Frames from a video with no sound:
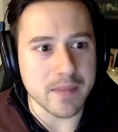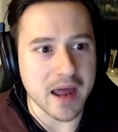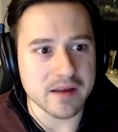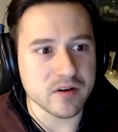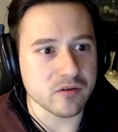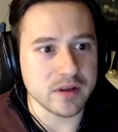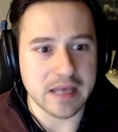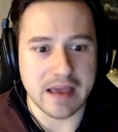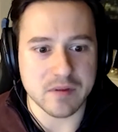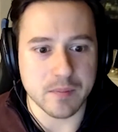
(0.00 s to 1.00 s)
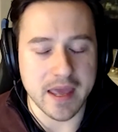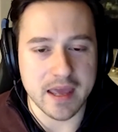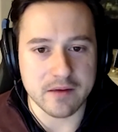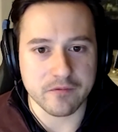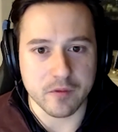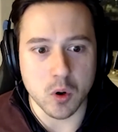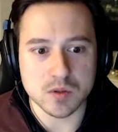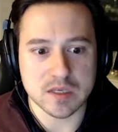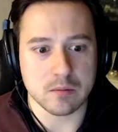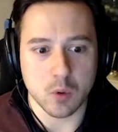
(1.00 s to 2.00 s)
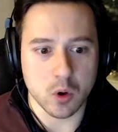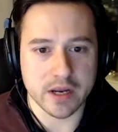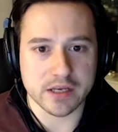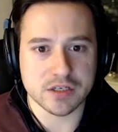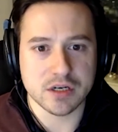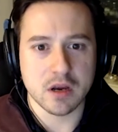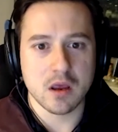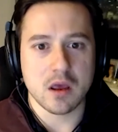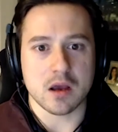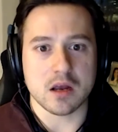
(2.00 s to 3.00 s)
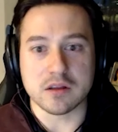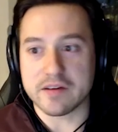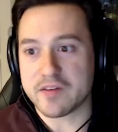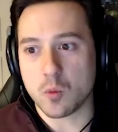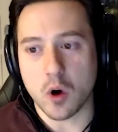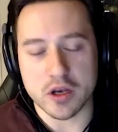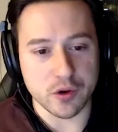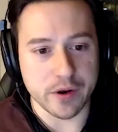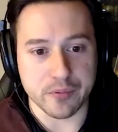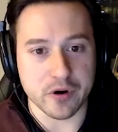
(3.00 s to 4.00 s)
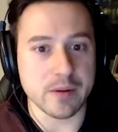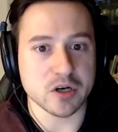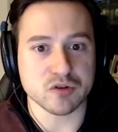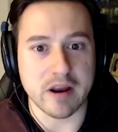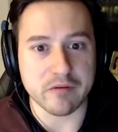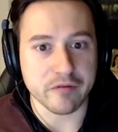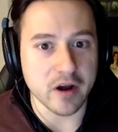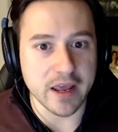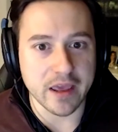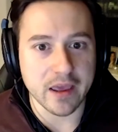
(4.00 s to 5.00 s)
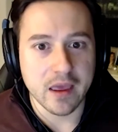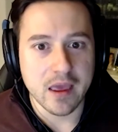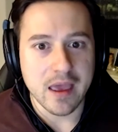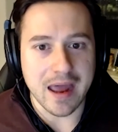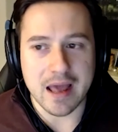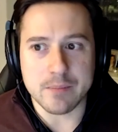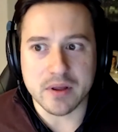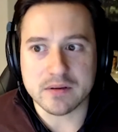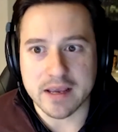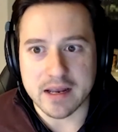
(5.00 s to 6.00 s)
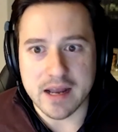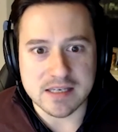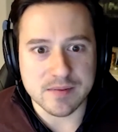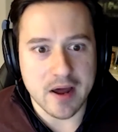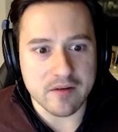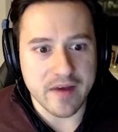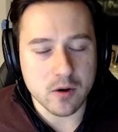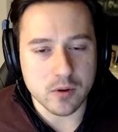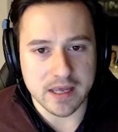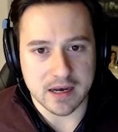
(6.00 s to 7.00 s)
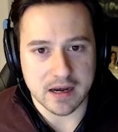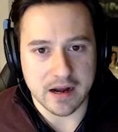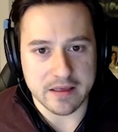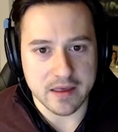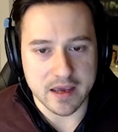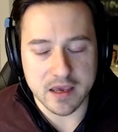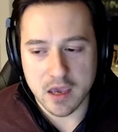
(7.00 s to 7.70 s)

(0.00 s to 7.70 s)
I'm not even gonna really have to pay for most of the mortgage. I'm going to live in one unit pretty much rent free. And I built like a nice amount of equity in it, I think.